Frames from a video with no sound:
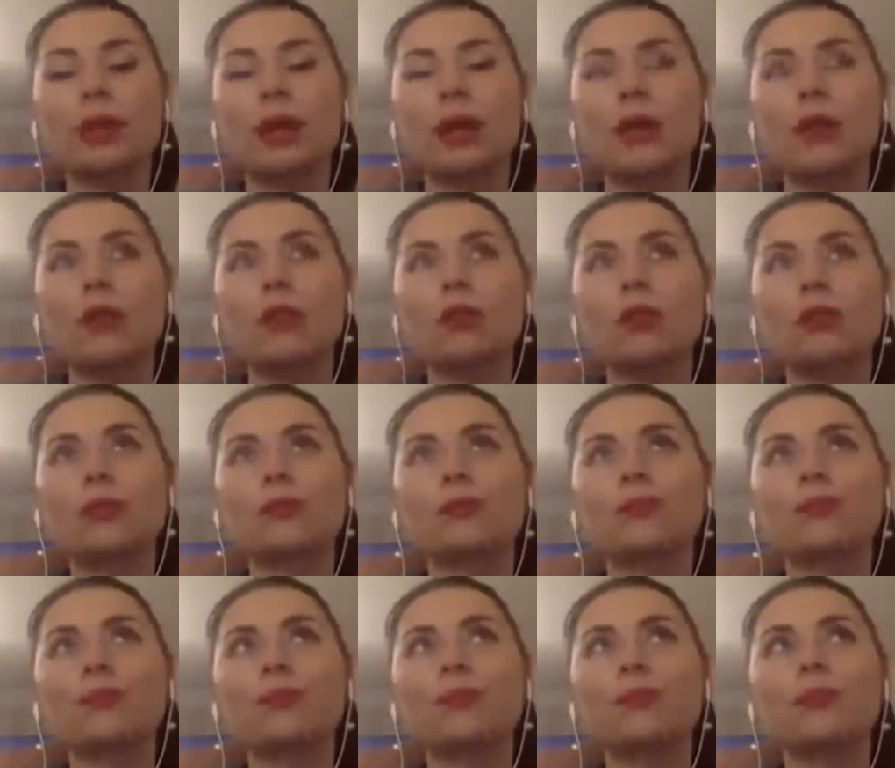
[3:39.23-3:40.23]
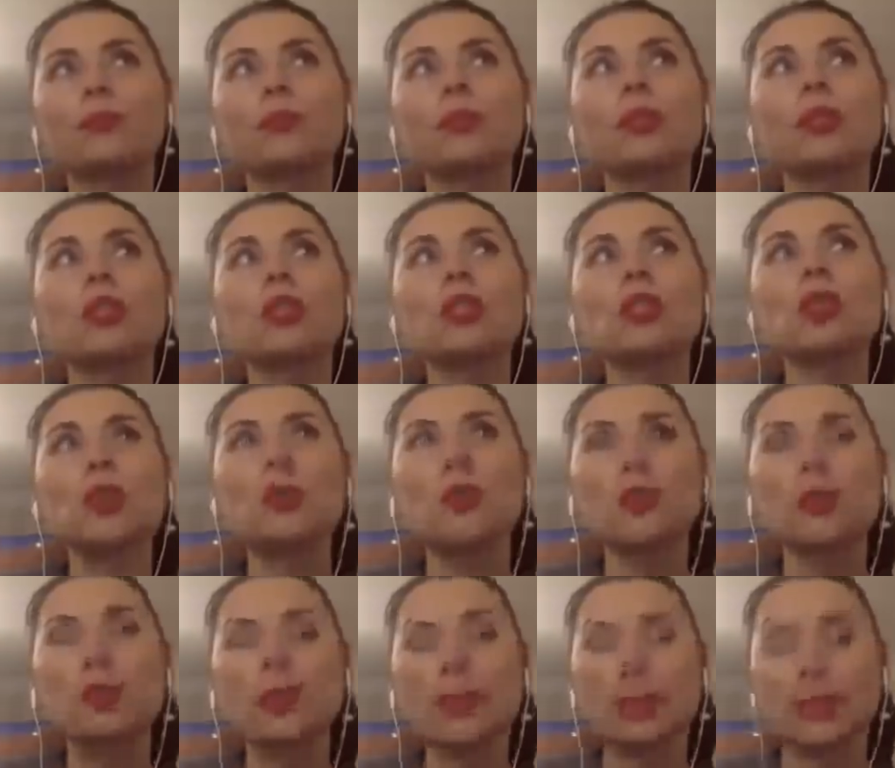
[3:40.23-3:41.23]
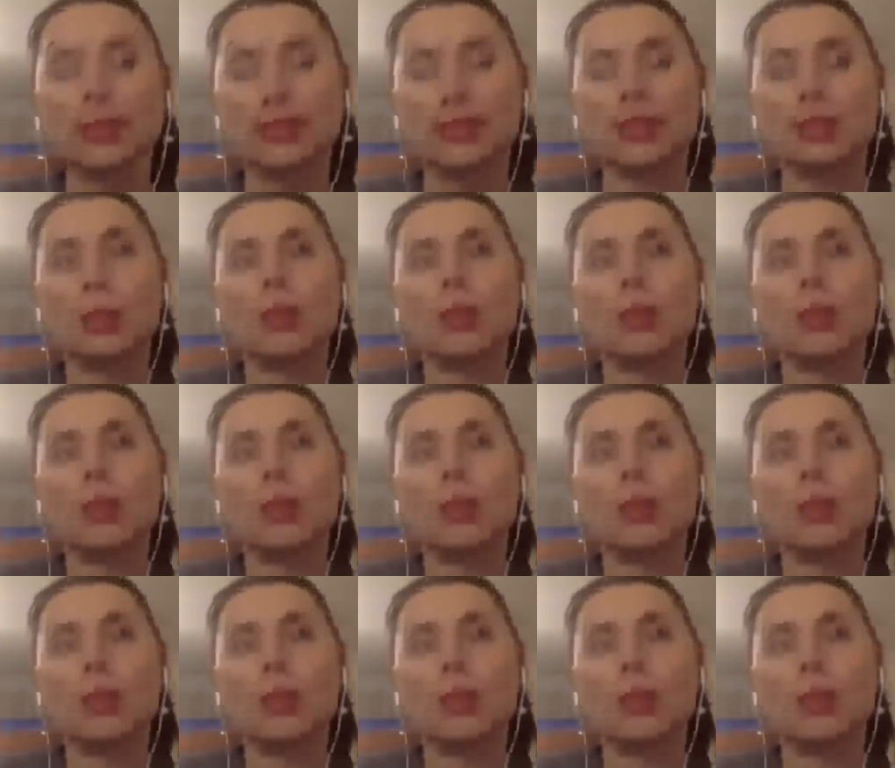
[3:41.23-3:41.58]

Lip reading: our softness.